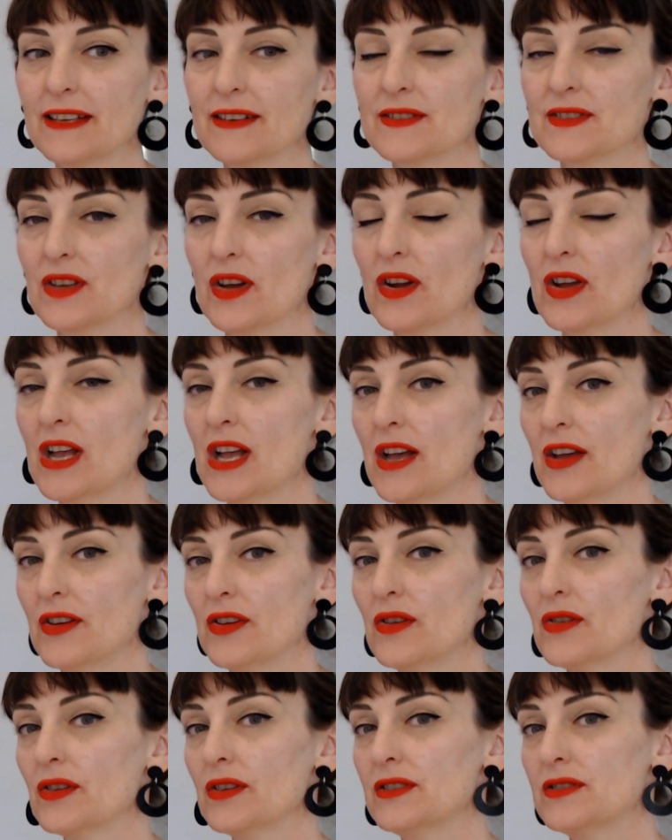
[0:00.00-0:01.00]
So
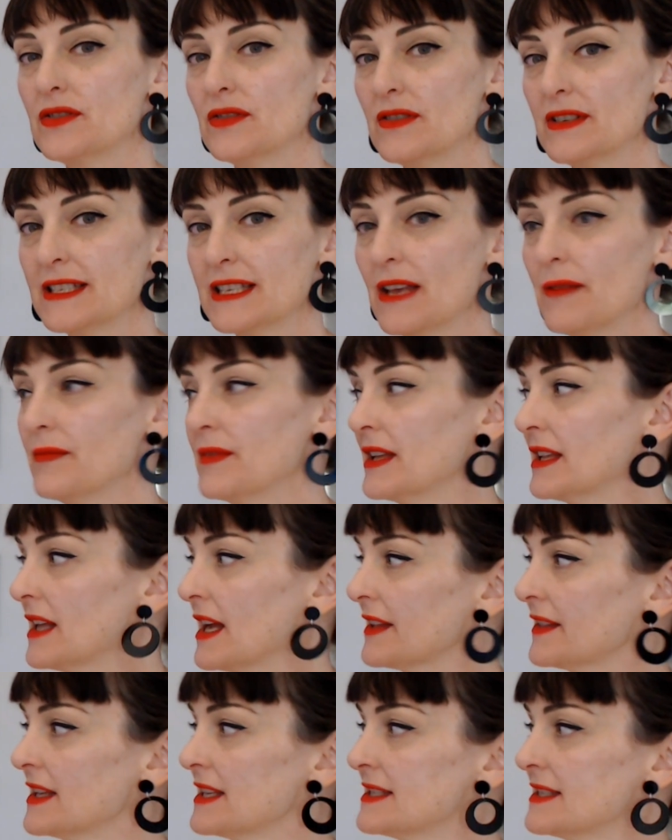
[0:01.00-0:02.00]
you could do something
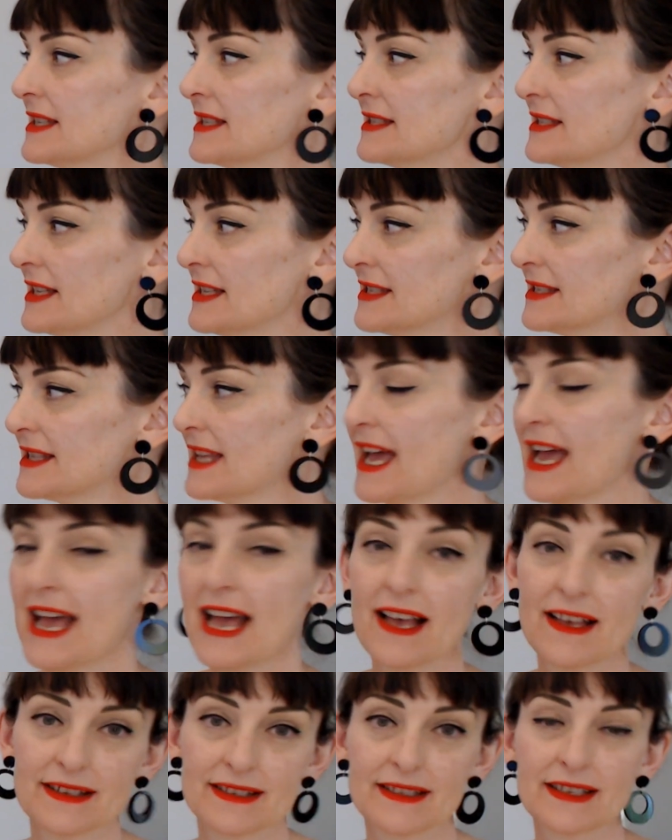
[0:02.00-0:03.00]
like this. This is the
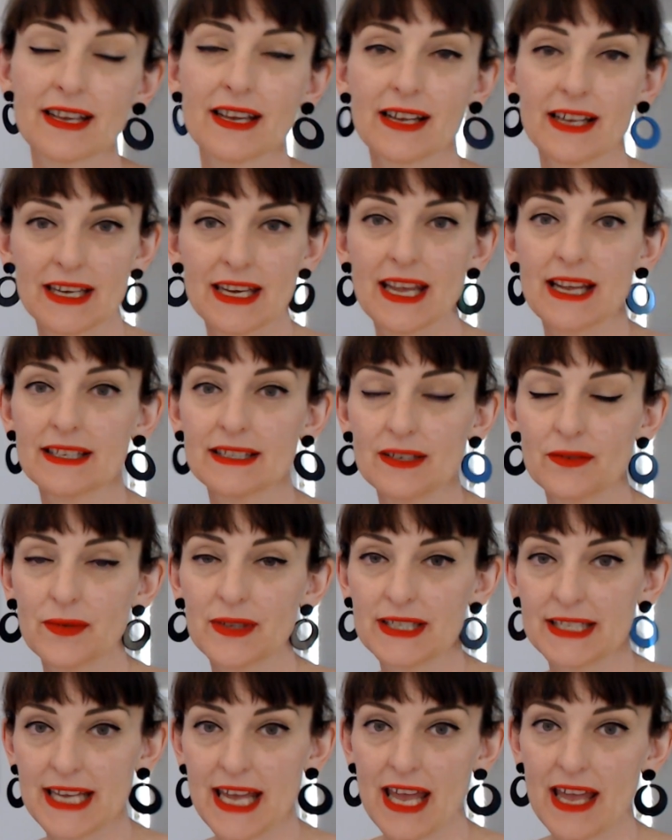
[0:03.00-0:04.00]
house connected
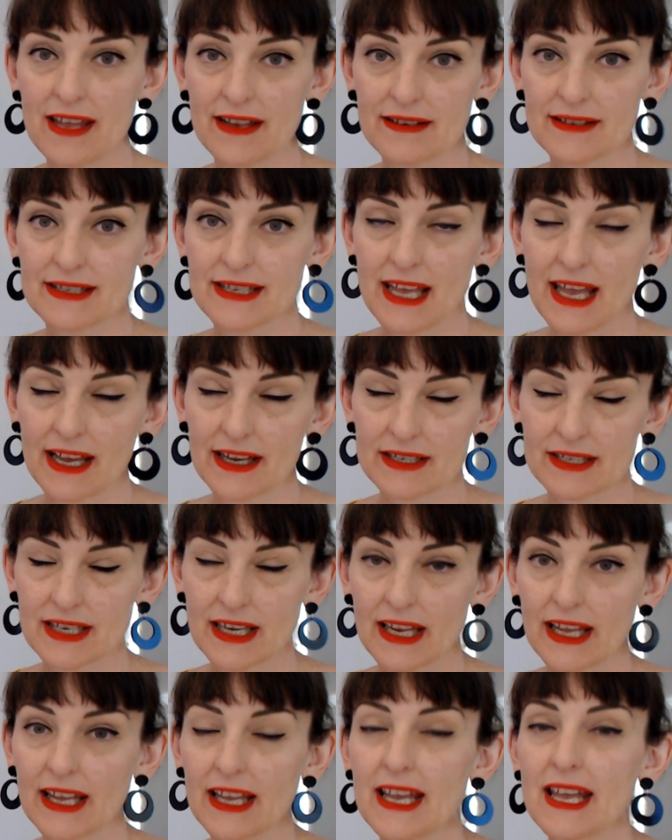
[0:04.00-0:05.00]
with dance,
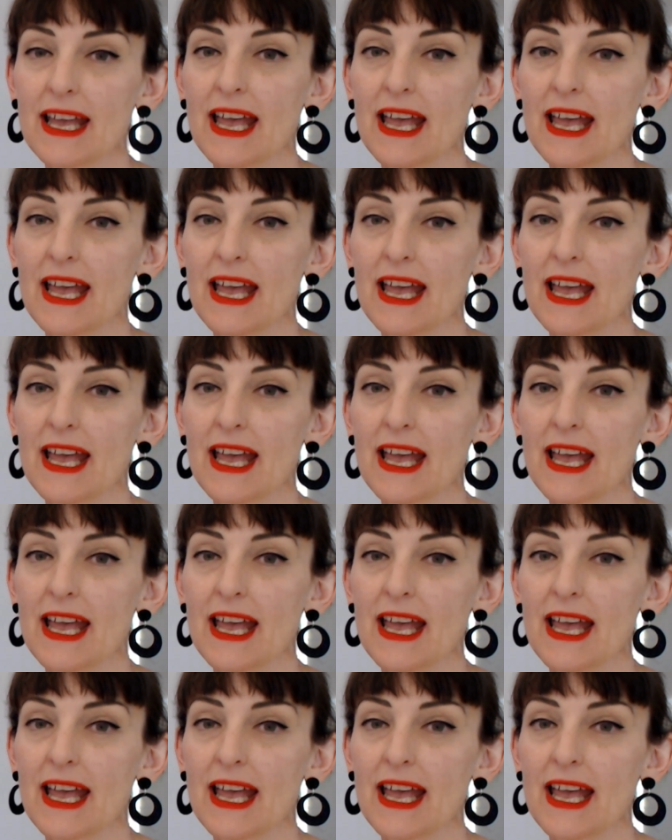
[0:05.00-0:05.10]
actually.